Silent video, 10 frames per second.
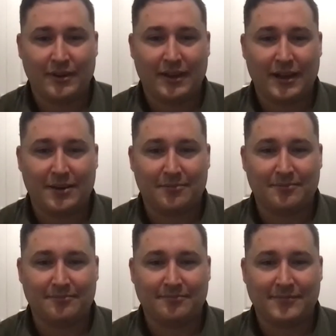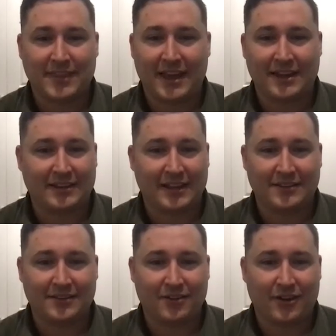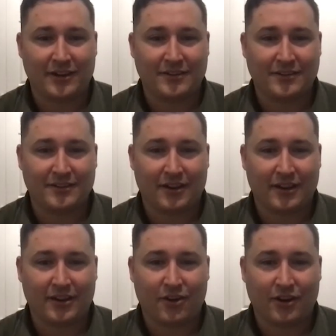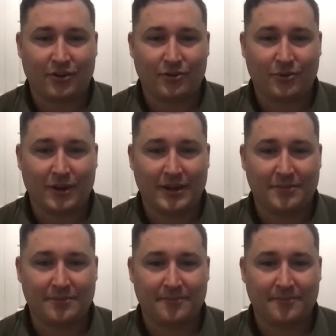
the accolades that I got along the way.